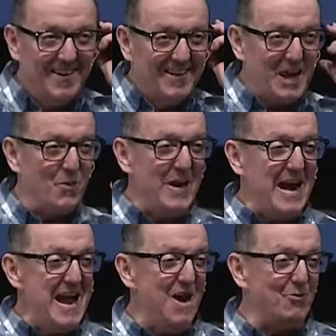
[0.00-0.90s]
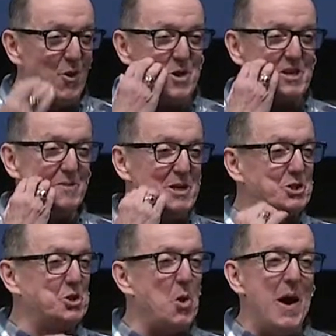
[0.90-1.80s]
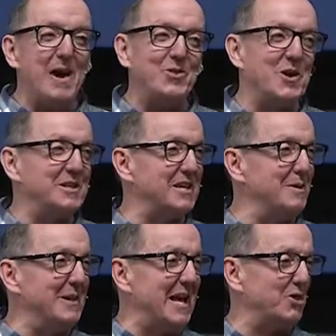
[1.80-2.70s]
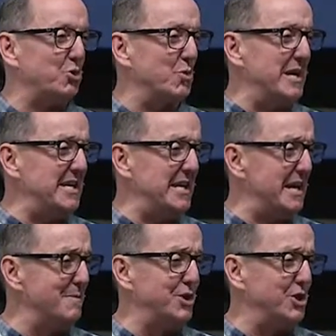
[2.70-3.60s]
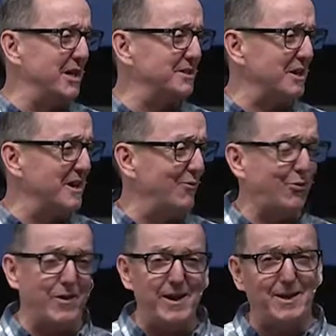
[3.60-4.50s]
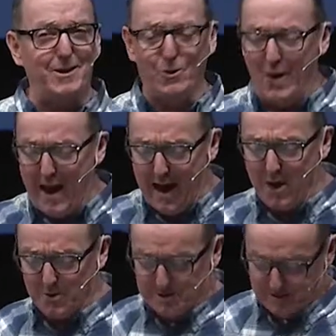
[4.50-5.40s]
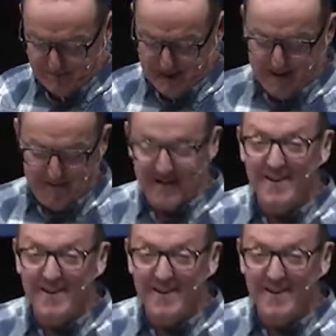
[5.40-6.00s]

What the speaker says: Like what I have for you is going to be so out there, it's going to be like 3D imaging. It's going to freak you out, right?